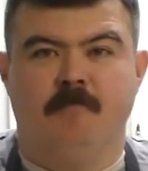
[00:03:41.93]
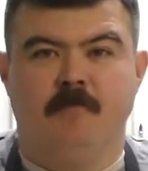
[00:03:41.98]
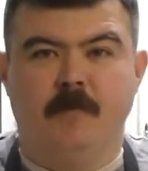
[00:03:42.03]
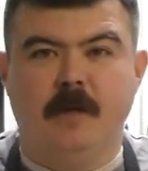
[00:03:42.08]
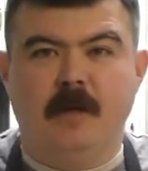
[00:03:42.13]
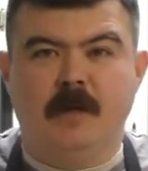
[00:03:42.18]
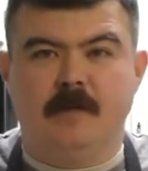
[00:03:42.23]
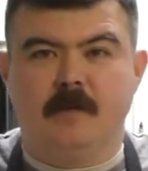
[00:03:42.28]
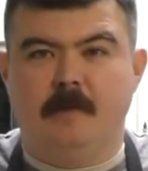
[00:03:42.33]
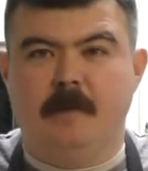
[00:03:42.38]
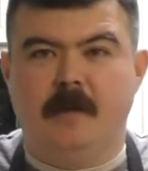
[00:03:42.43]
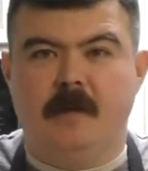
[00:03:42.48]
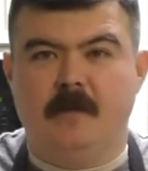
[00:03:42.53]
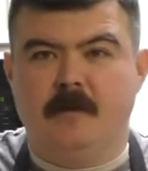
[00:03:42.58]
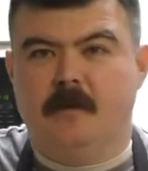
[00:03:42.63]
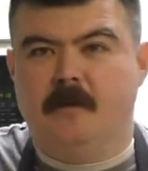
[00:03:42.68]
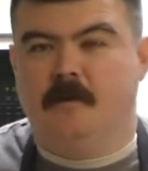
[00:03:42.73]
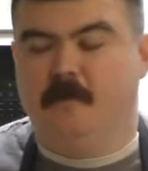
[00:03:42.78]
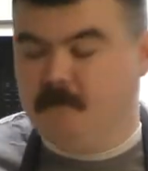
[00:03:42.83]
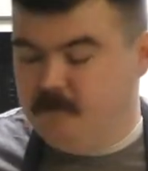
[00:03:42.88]
You get to make
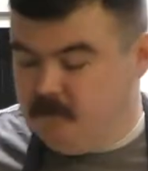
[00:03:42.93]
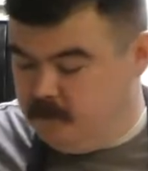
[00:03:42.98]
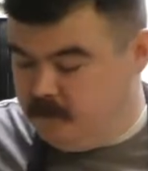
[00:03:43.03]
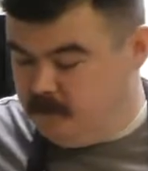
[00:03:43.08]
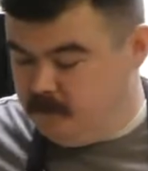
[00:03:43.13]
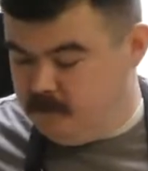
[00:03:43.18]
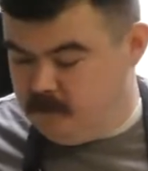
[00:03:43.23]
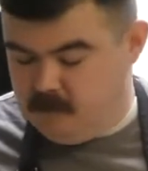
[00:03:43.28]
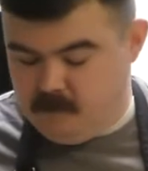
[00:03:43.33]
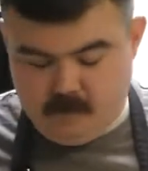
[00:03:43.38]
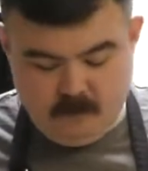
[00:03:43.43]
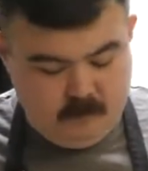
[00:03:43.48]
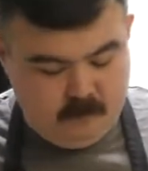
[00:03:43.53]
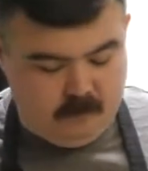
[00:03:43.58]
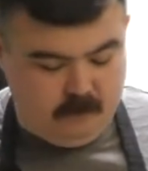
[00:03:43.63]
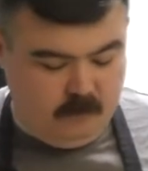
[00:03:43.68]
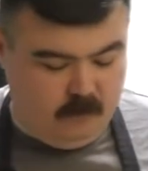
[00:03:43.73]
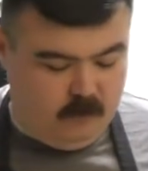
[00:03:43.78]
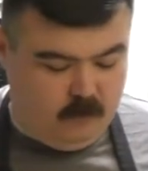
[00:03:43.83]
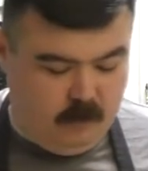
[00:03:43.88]
your,
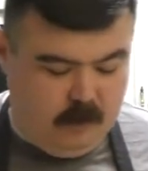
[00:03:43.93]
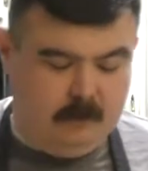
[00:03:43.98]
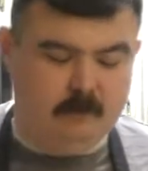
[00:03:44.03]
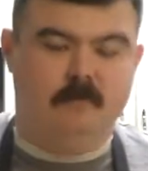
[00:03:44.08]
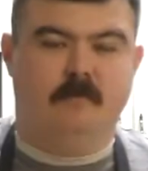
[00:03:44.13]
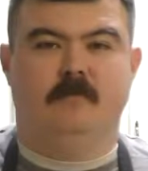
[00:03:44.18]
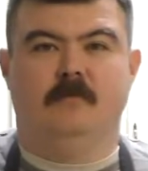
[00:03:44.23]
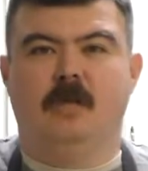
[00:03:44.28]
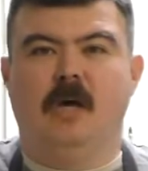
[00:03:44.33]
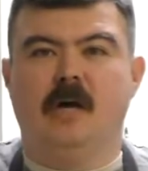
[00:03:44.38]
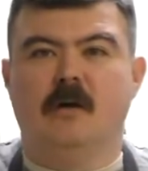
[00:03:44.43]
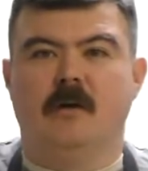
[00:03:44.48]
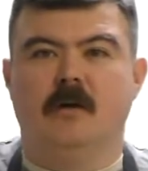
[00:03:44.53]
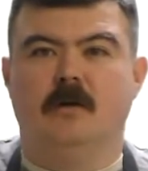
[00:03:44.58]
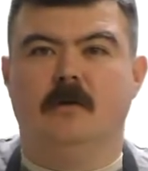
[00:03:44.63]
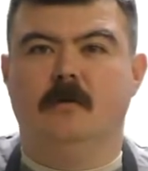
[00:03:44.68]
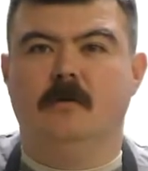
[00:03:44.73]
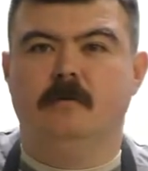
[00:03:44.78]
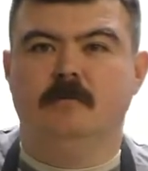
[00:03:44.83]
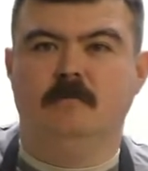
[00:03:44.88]
well,
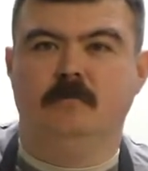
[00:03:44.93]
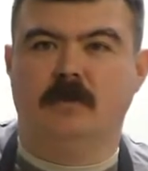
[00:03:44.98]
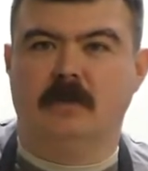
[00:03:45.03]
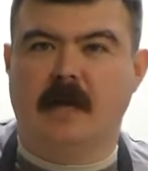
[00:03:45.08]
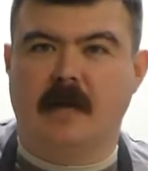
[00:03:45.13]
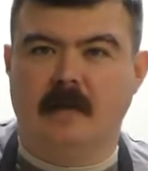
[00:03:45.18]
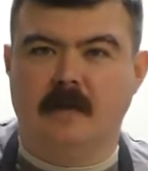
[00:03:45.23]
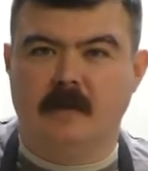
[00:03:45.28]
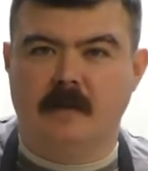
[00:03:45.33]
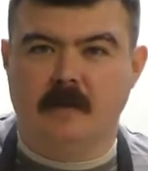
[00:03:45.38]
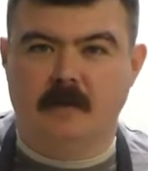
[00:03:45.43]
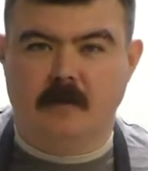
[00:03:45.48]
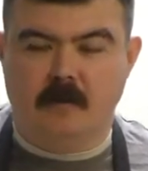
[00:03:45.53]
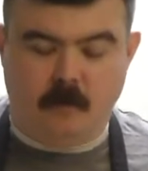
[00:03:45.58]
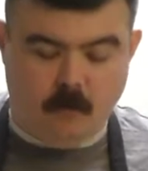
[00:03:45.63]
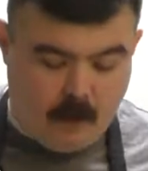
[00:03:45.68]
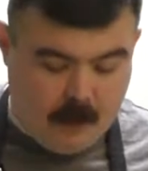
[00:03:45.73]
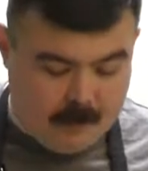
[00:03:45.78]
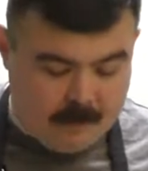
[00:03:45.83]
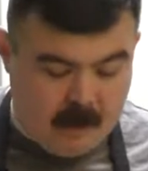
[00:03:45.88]
taco, salad,
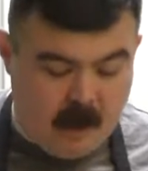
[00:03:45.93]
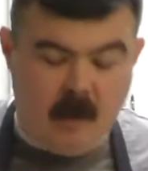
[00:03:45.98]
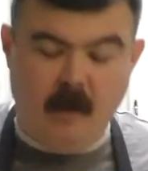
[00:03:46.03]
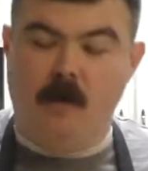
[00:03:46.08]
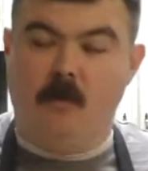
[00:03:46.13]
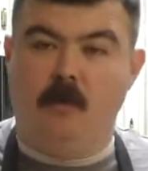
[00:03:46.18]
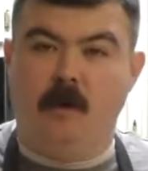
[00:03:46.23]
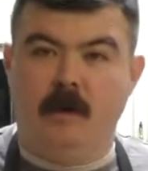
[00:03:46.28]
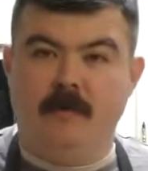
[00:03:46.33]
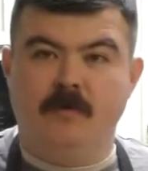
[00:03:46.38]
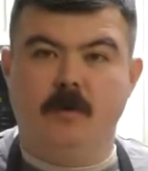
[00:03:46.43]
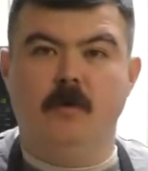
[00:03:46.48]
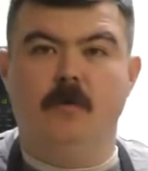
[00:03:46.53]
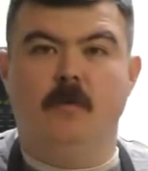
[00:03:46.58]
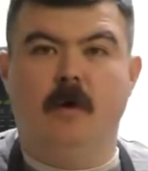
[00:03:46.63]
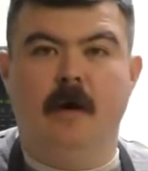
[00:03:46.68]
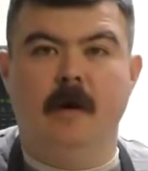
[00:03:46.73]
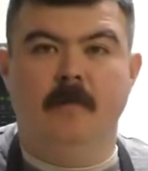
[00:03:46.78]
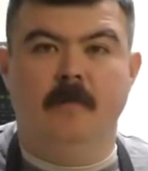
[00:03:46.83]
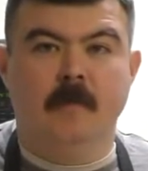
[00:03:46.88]
wrap, whatever you
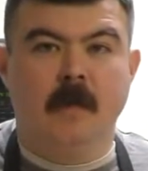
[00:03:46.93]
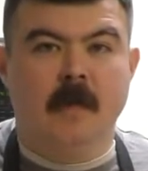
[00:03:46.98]
want.